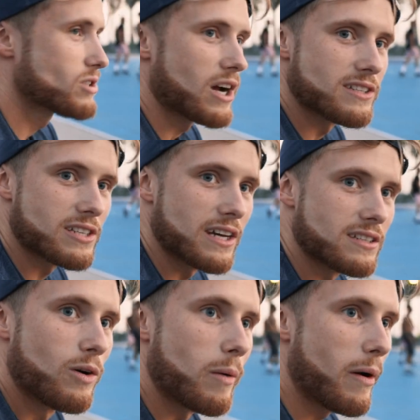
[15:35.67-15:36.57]
Sean
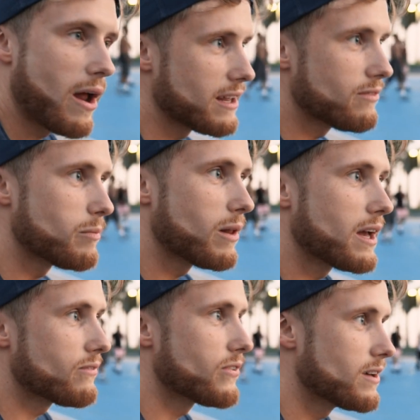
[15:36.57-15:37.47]
says we're about on even
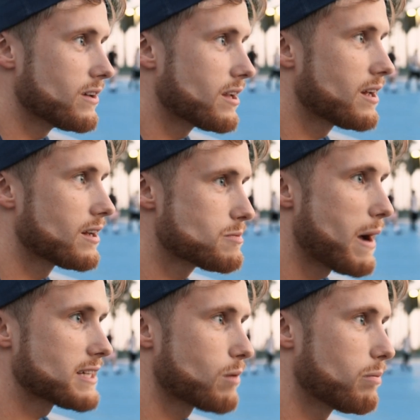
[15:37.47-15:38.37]
playing field as
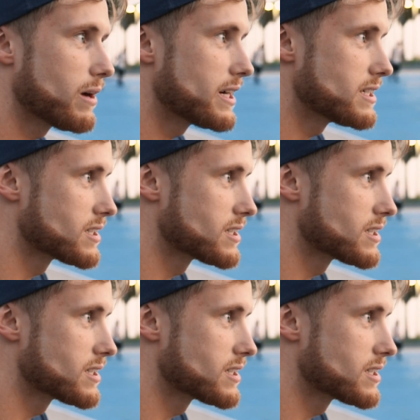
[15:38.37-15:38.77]
basketball players.